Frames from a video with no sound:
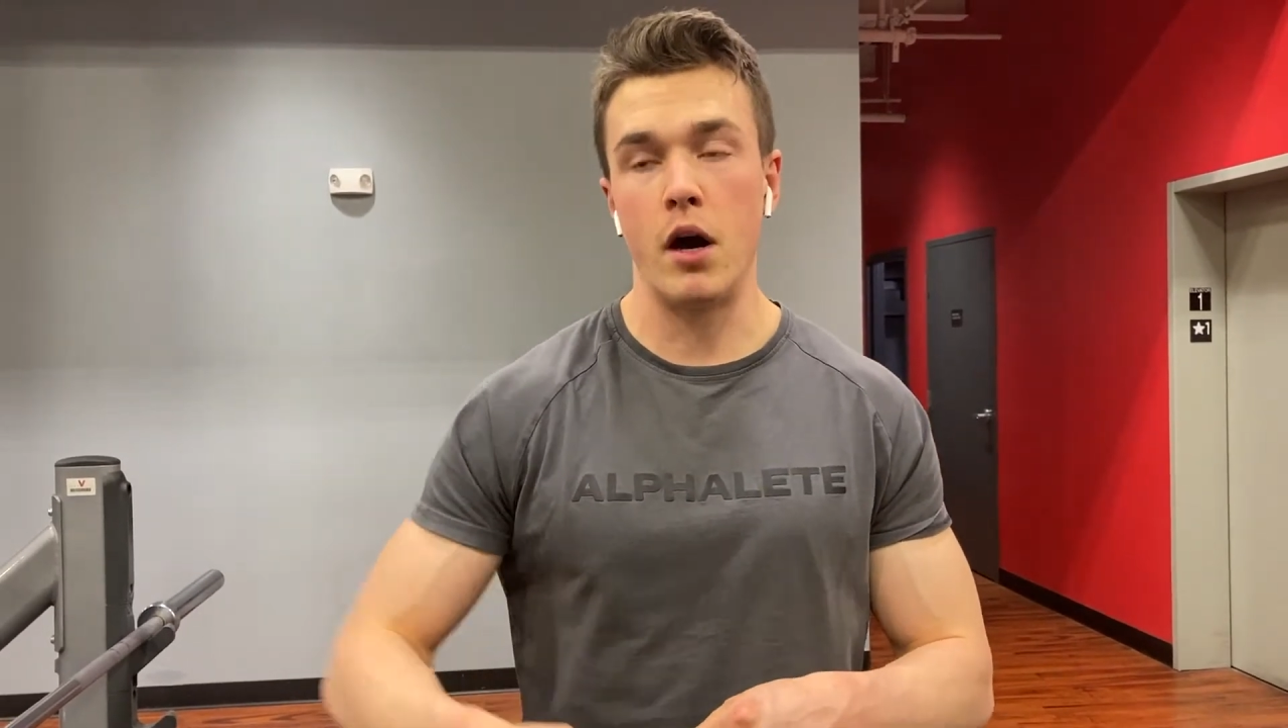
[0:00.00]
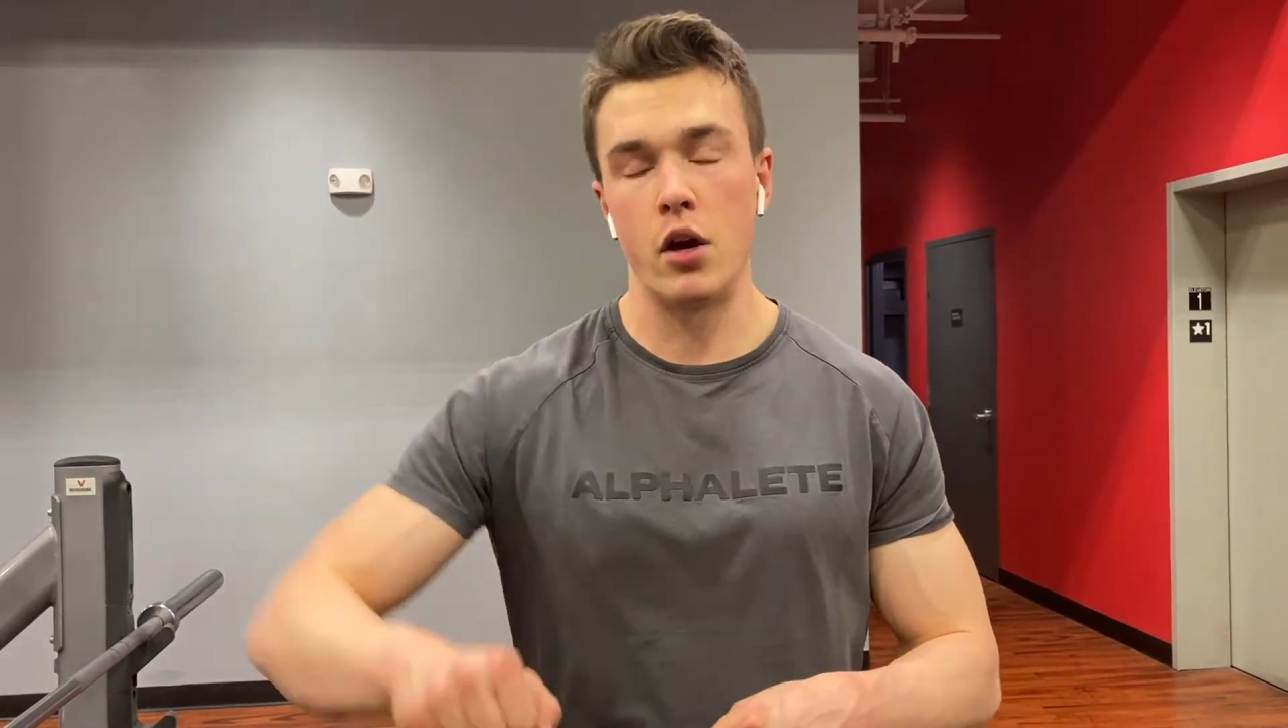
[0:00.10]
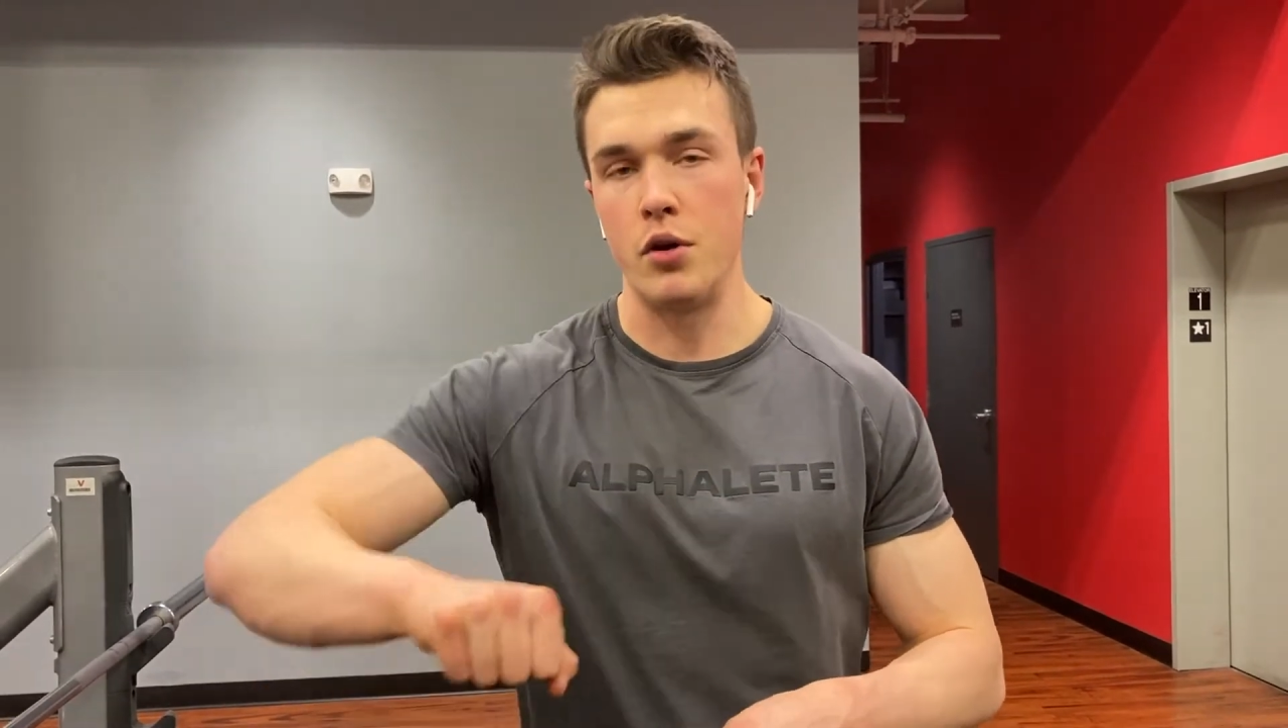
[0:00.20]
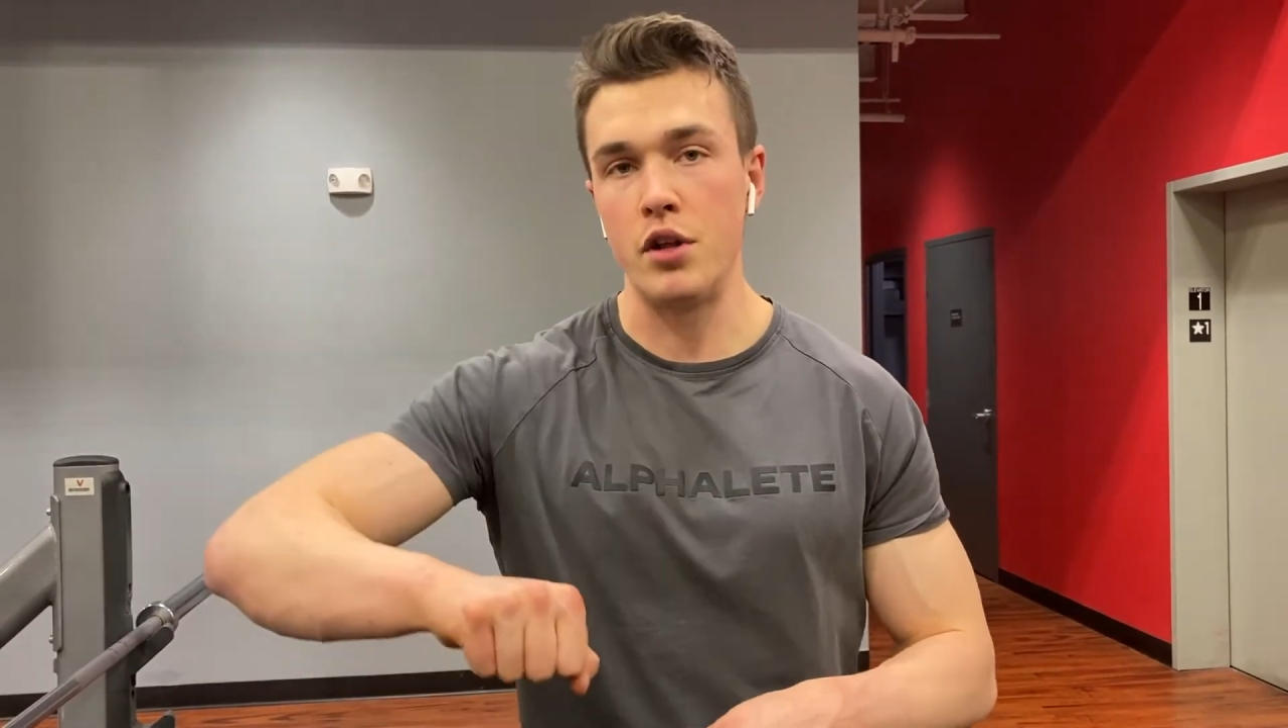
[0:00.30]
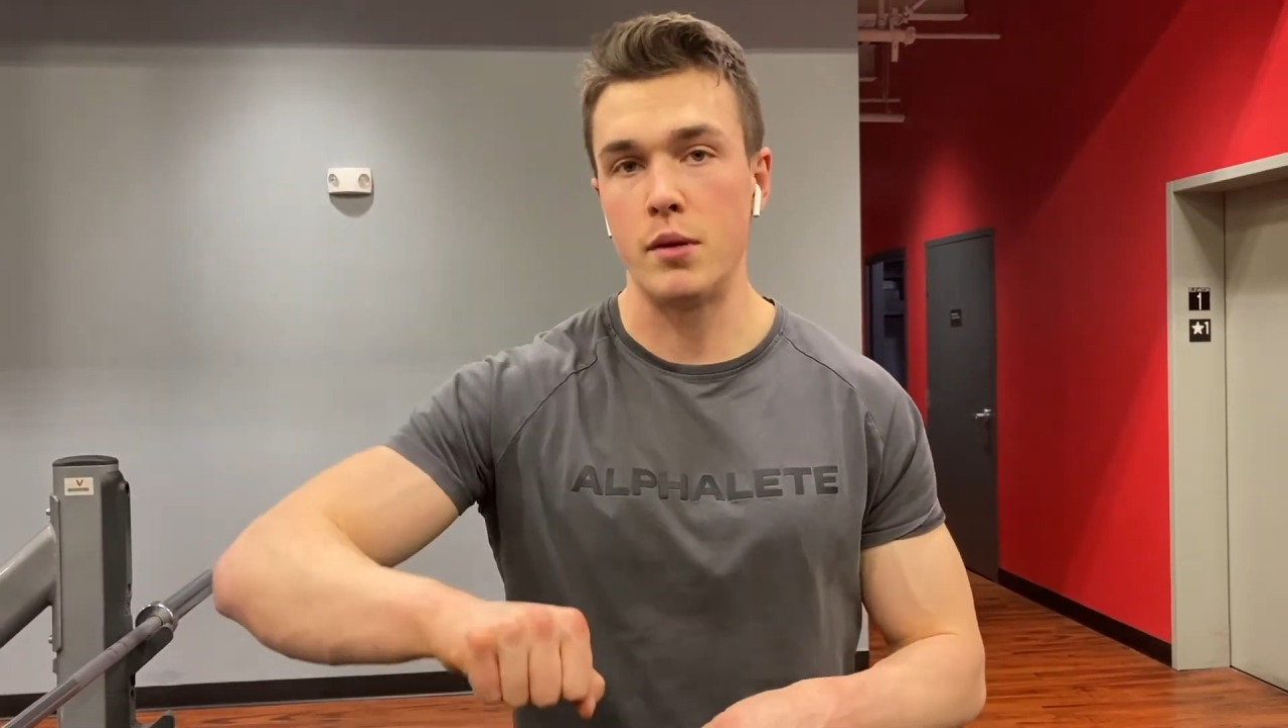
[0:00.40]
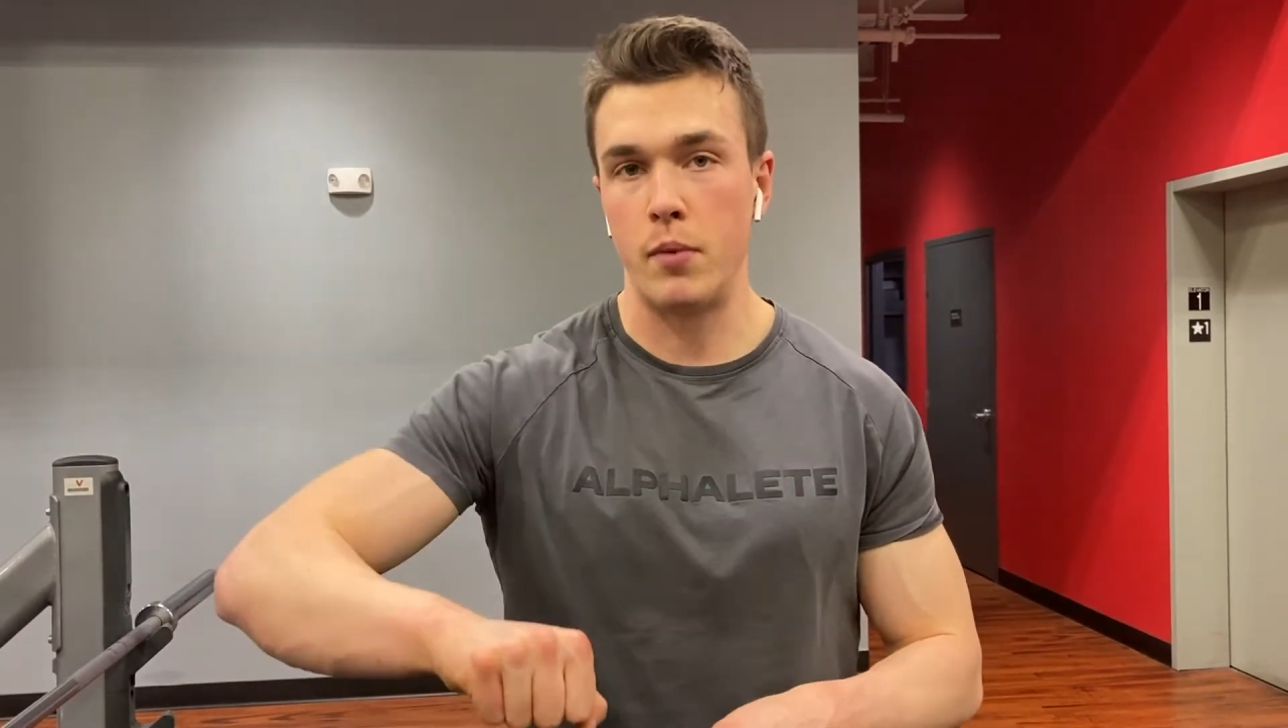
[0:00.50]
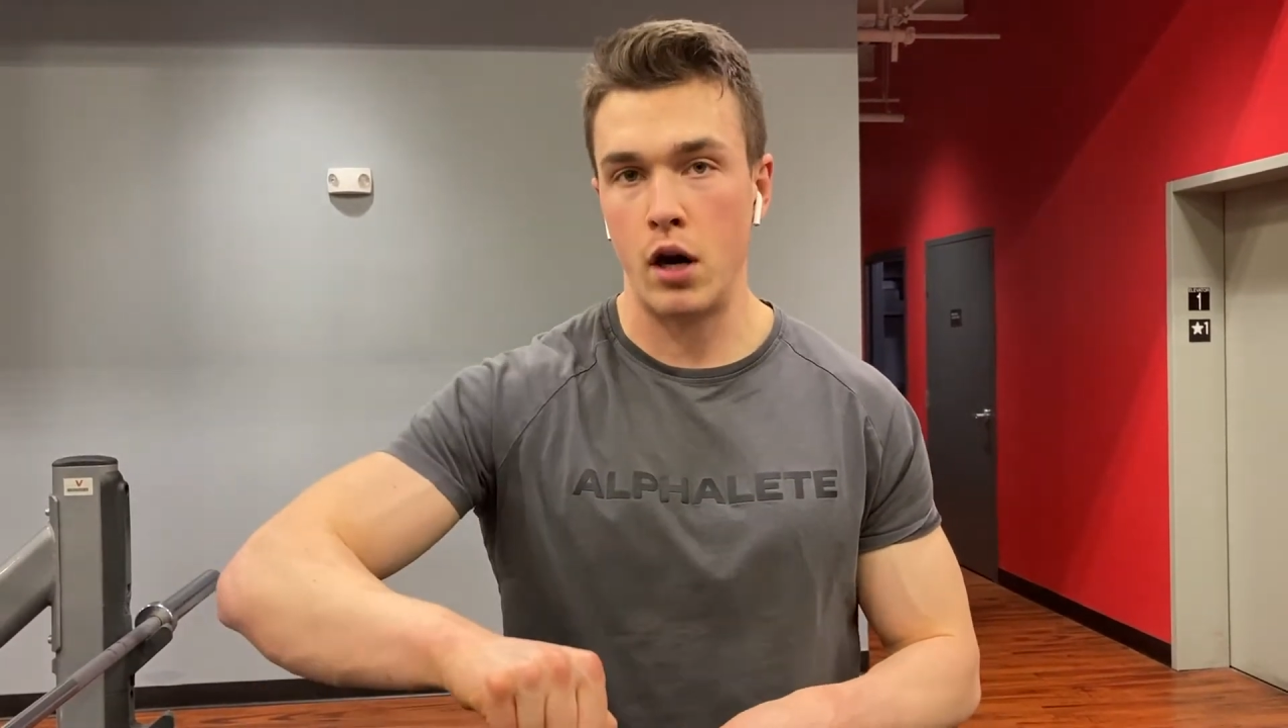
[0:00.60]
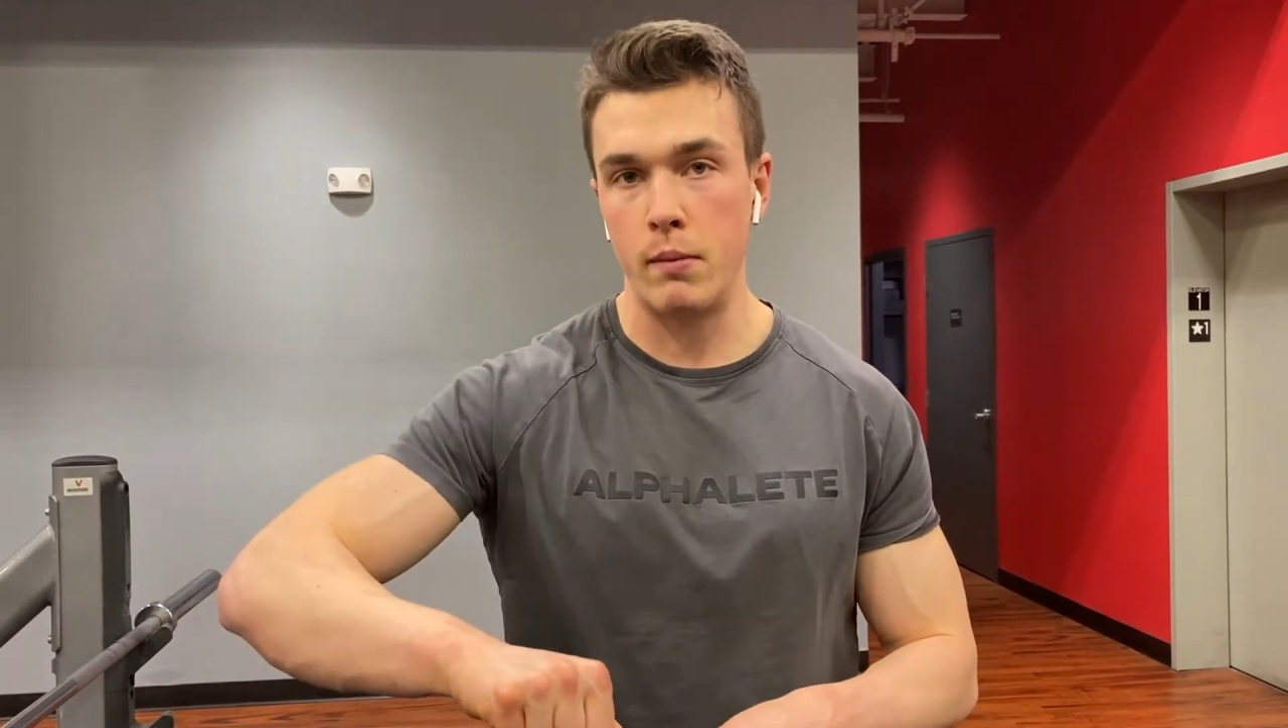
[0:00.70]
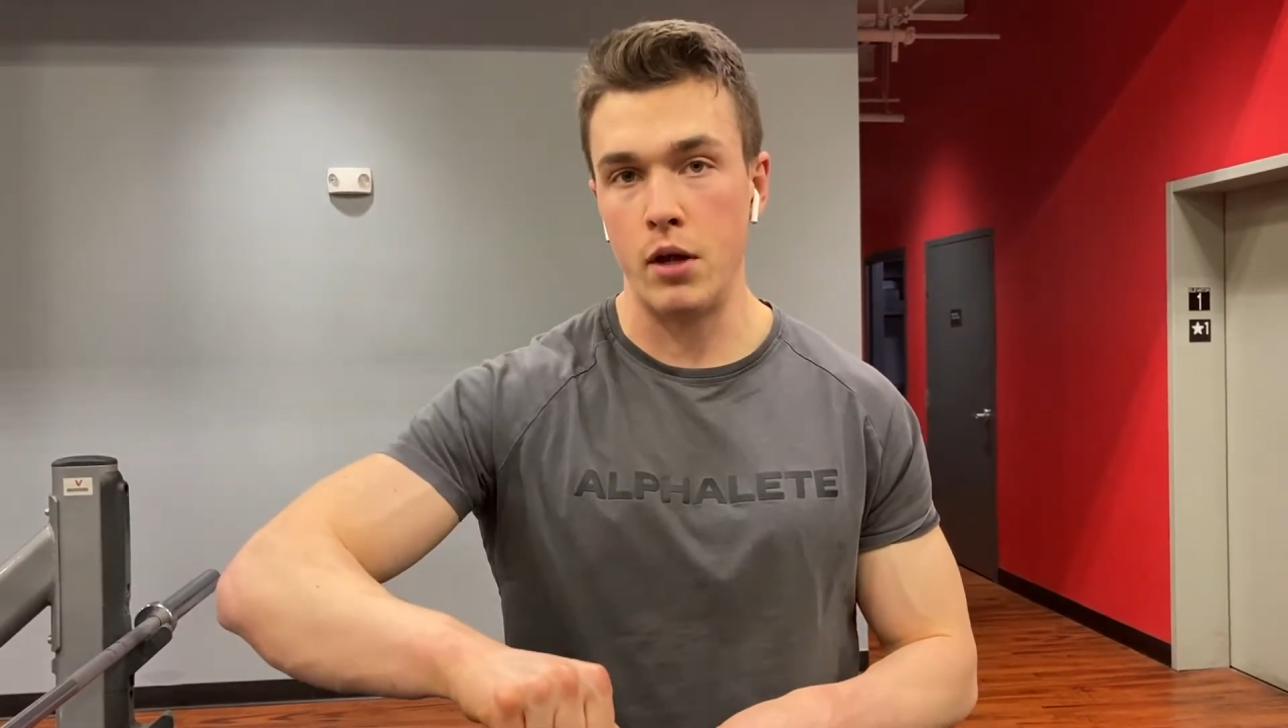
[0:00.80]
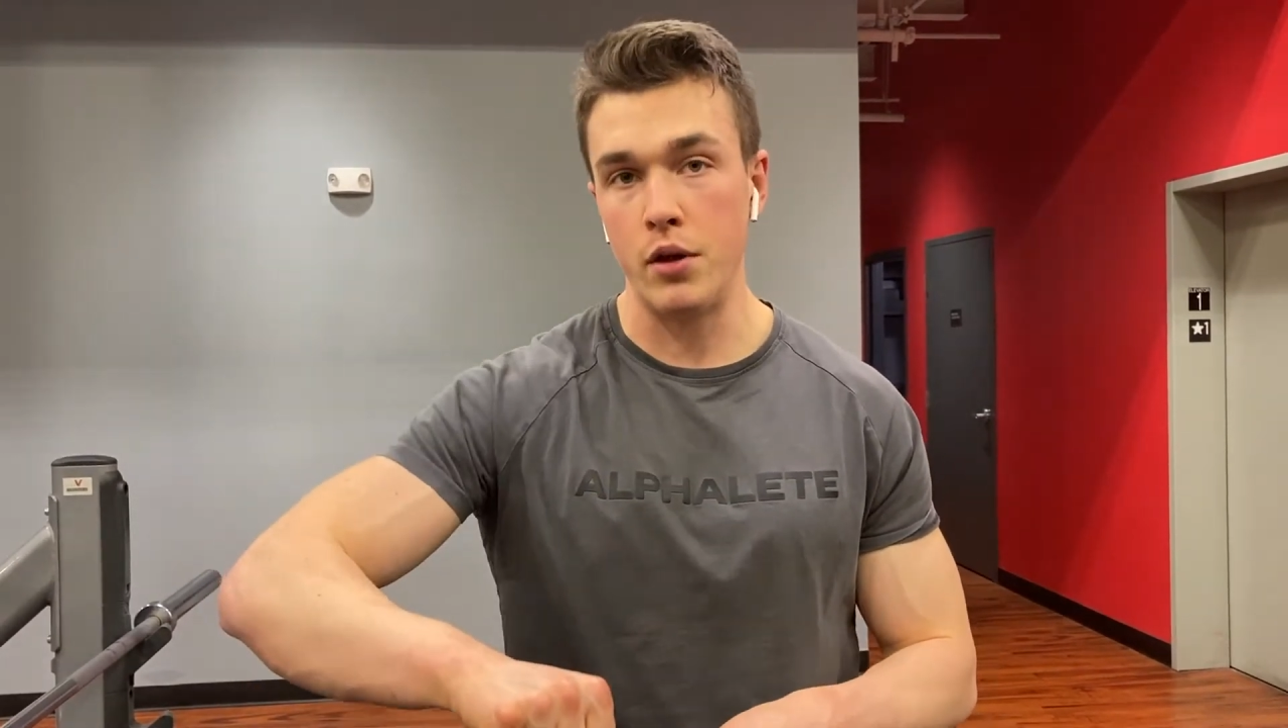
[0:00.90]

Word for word: underneath the barbell